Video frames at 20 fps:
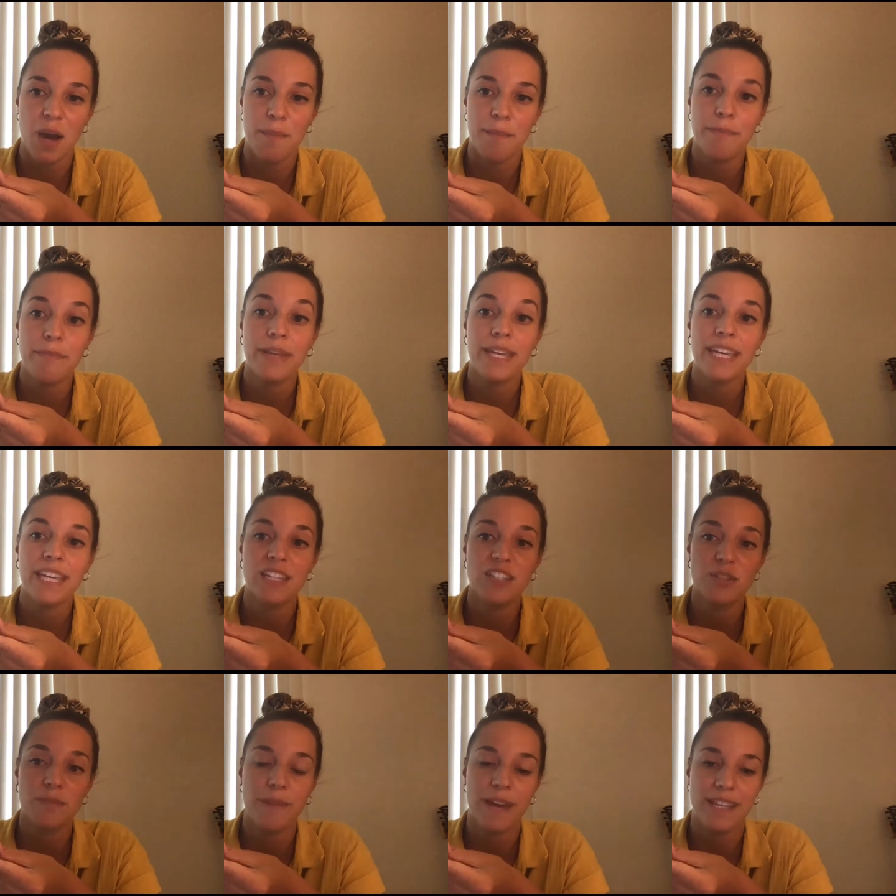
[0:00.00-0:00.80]

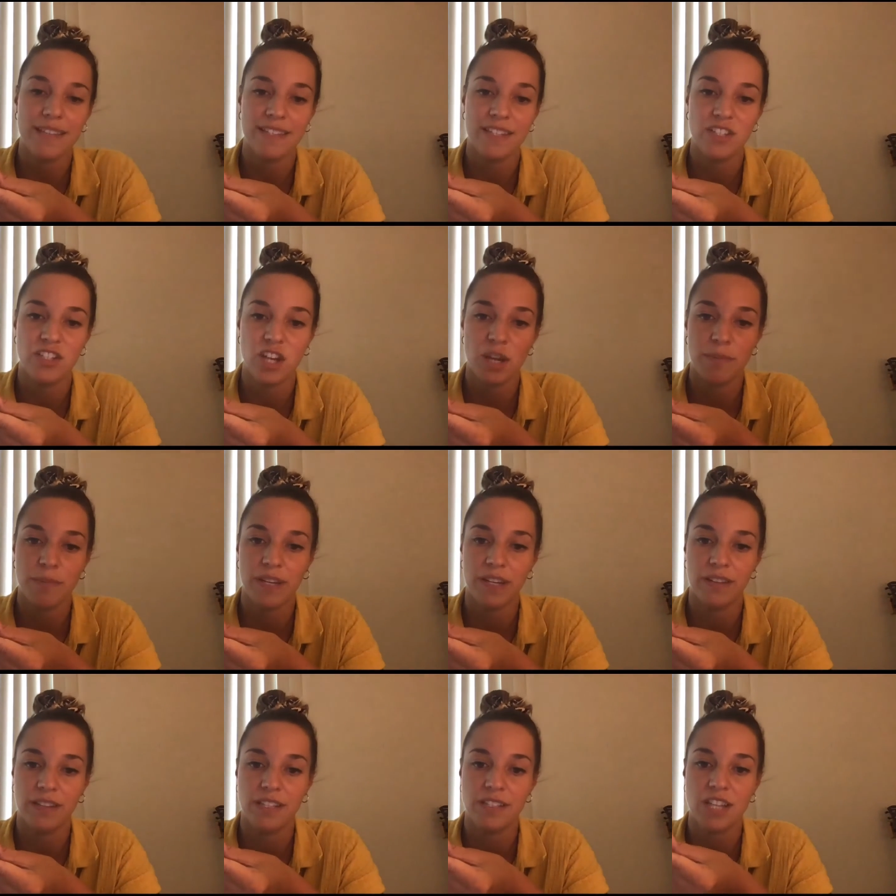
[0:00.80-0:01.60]
pinned message up
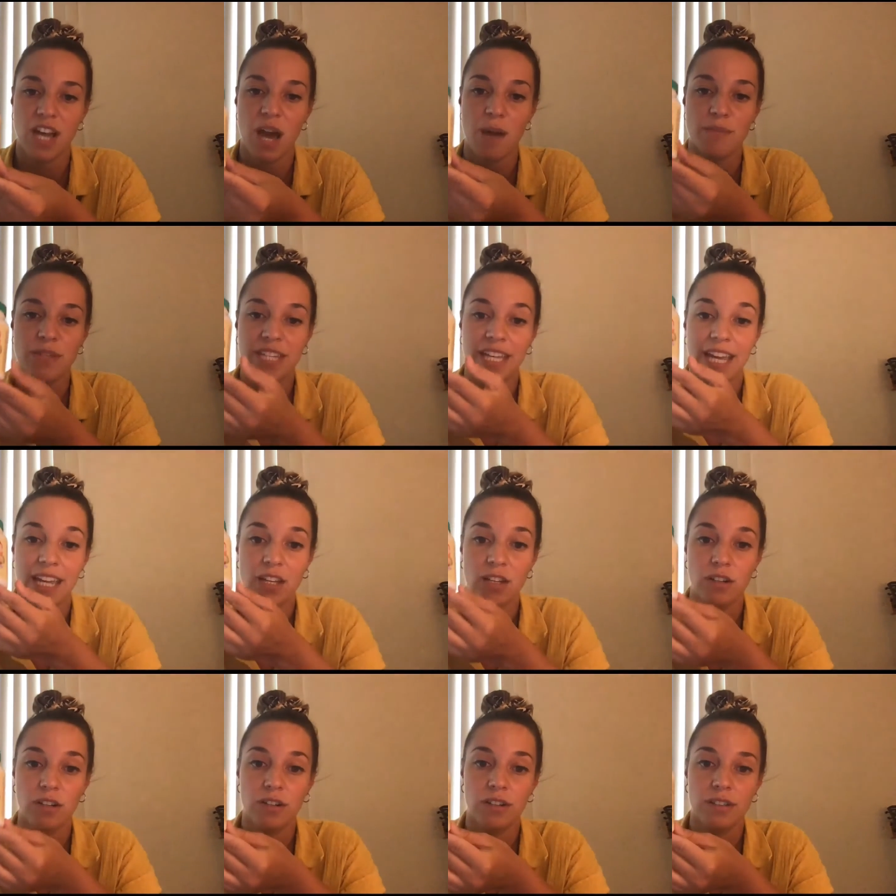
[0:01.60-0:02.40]
here on the top to get
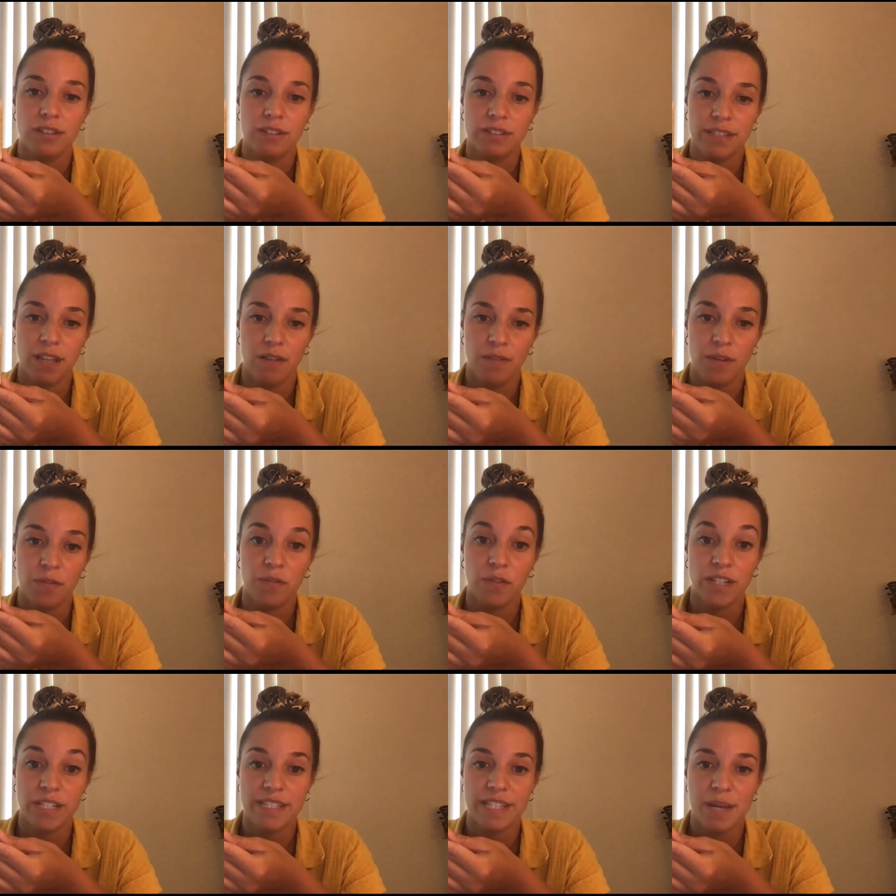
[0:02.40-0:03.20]
yourself a
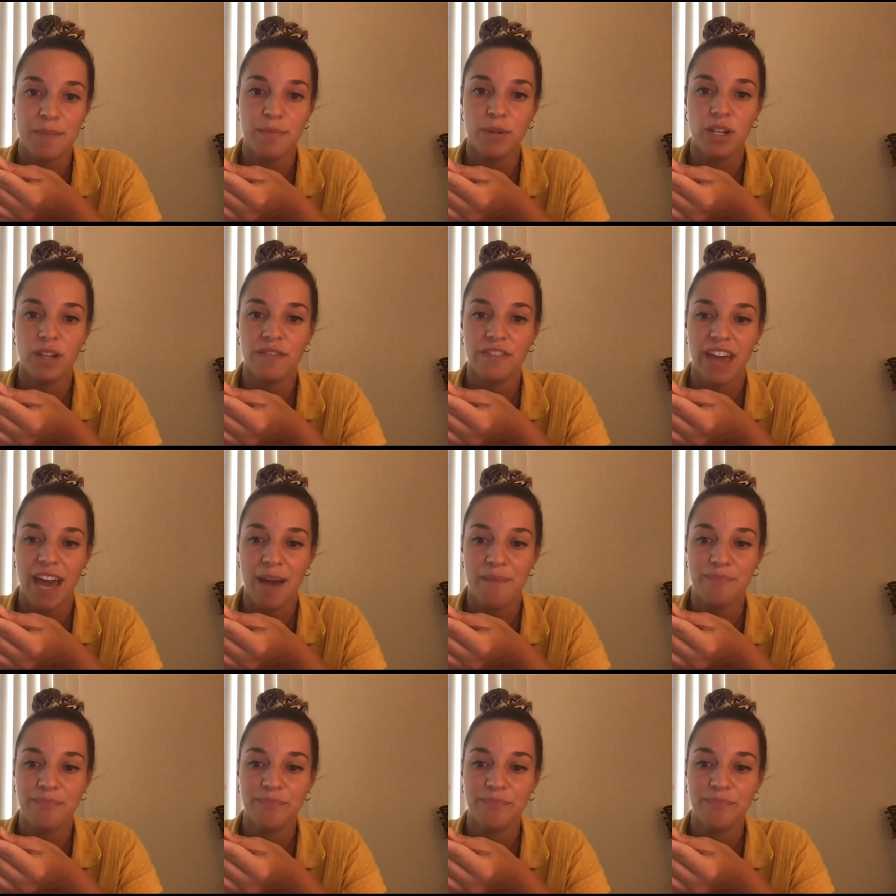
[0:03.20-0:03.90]
free sample of that.